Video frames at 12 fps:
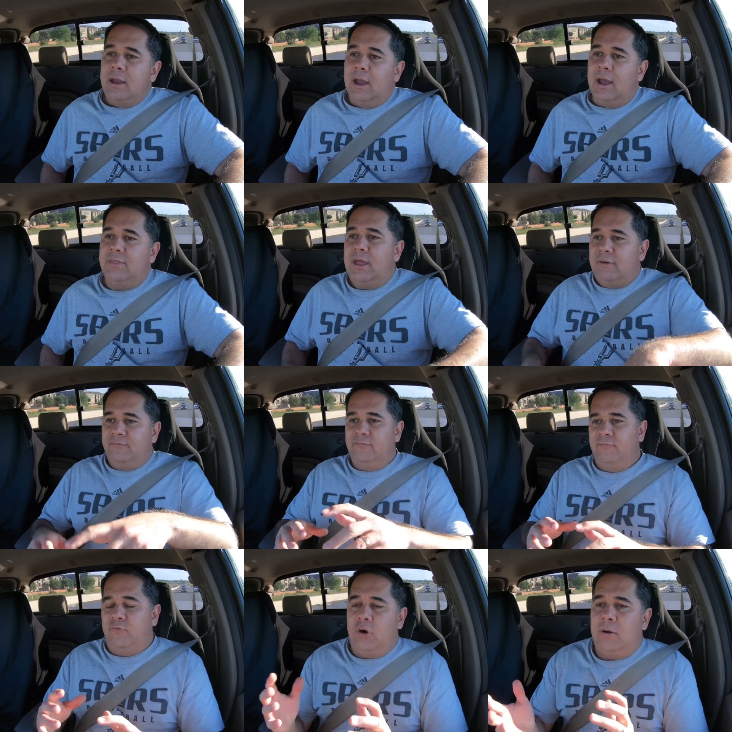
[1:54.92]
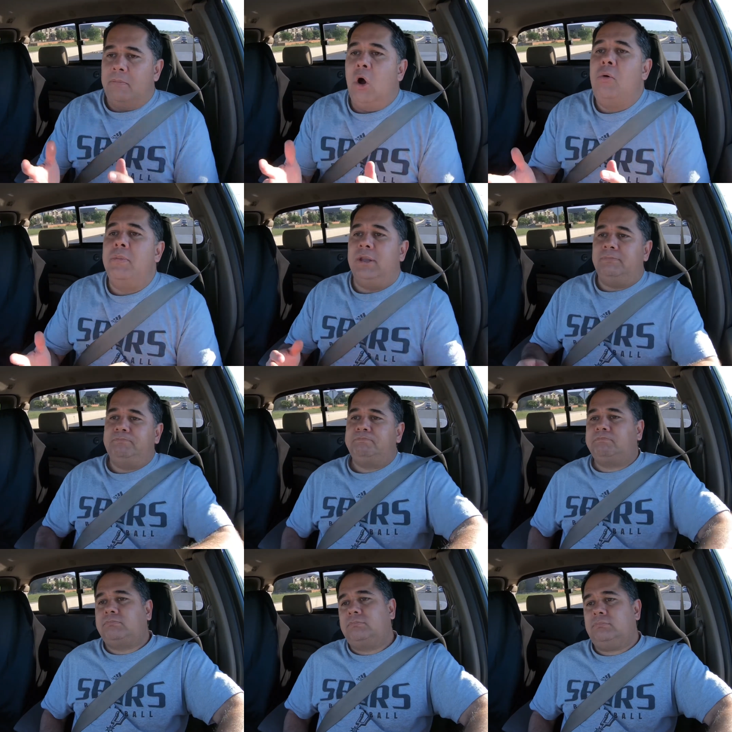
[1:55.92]
And then for a moment,
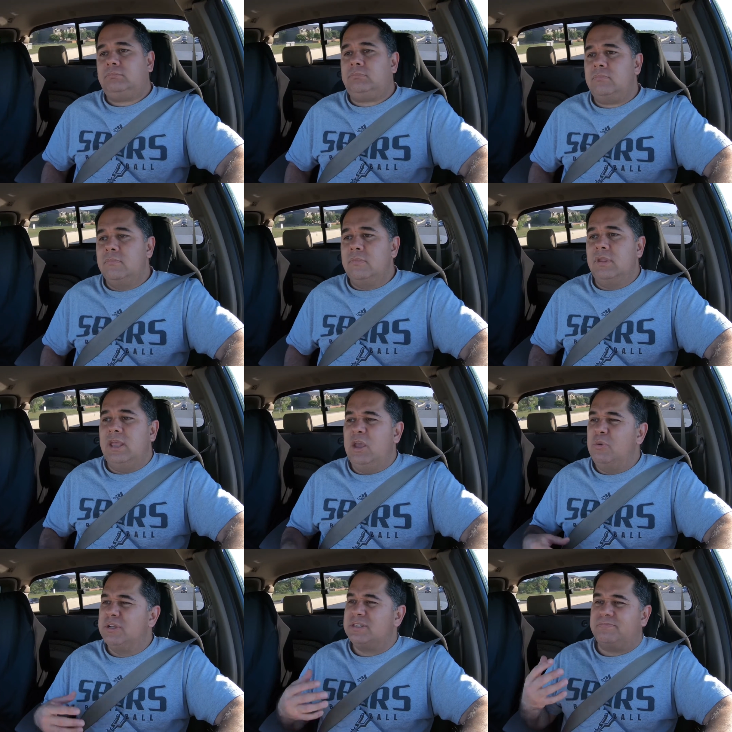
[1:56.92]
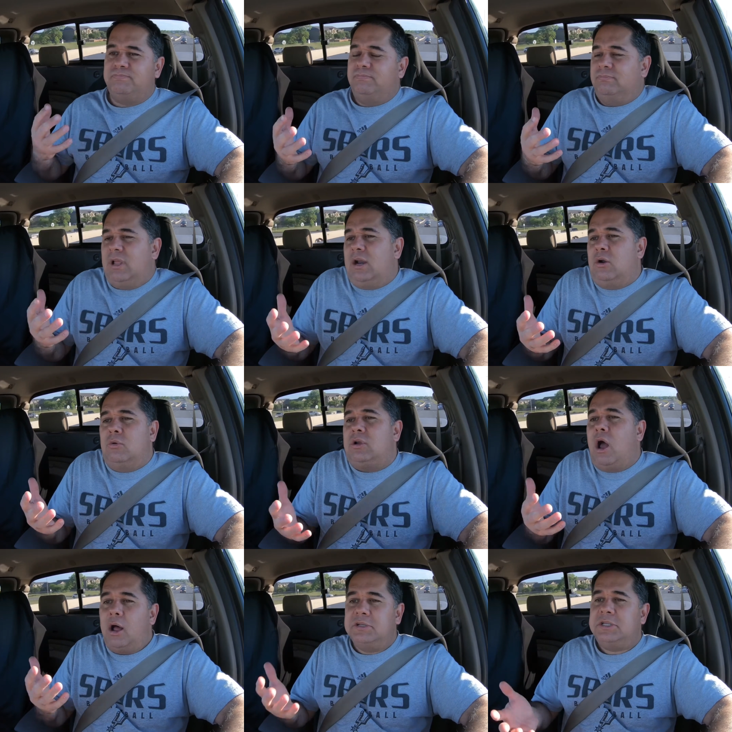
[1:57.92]
he was,
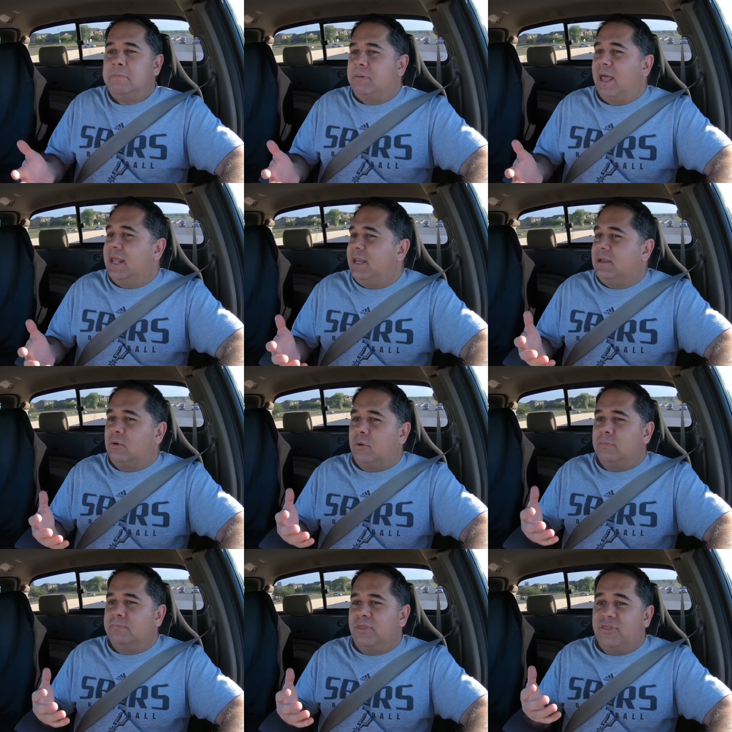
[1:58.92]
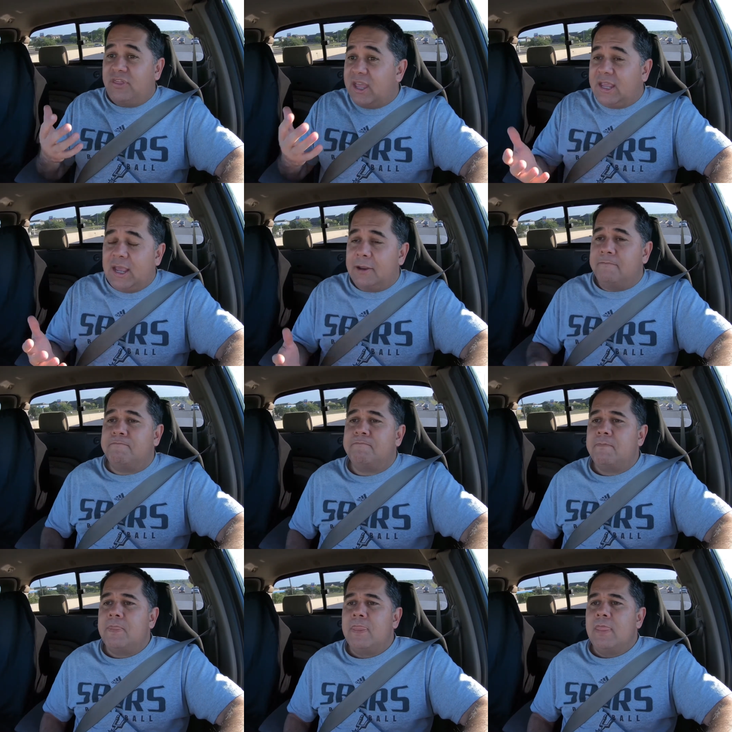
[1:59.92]
contemplating or thinking.
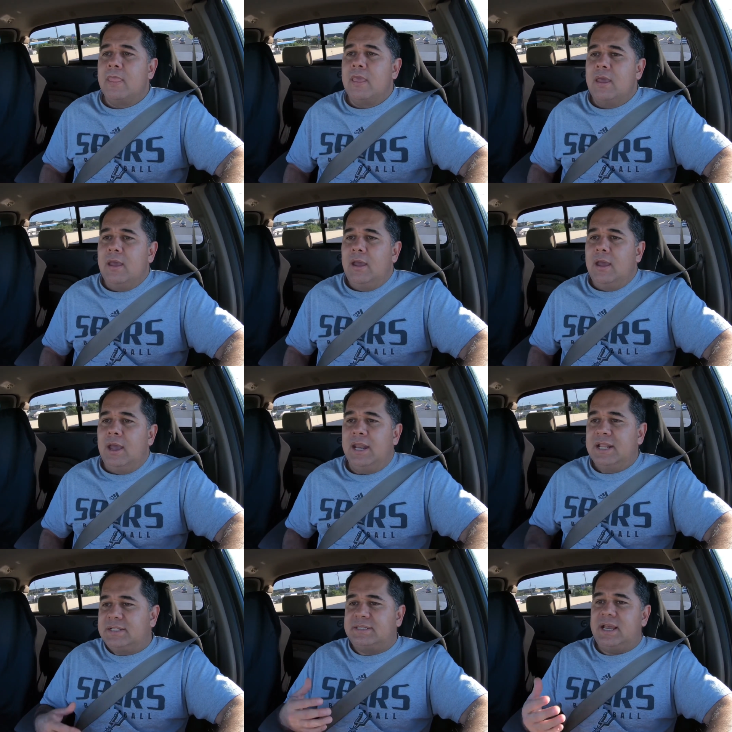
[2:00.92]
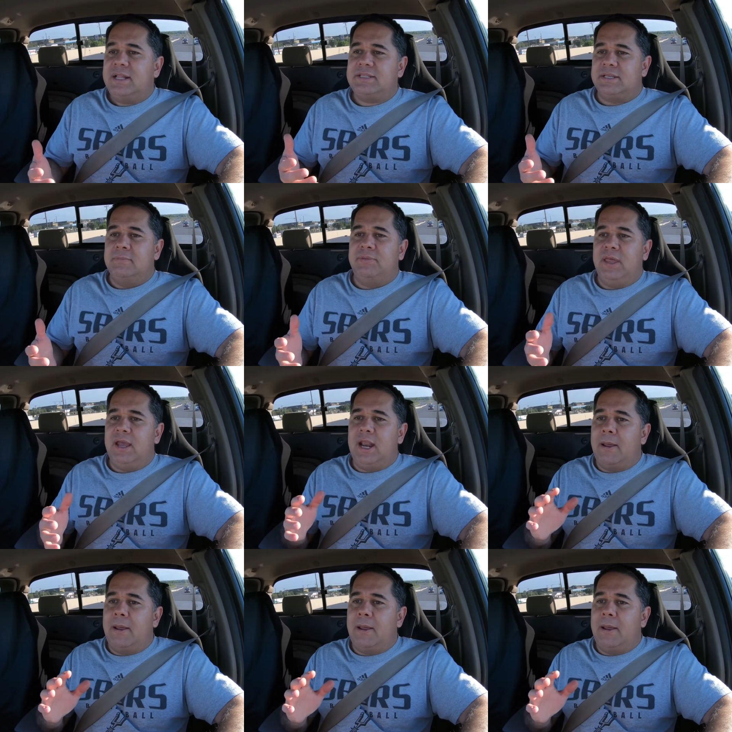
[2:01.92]
And he said something, and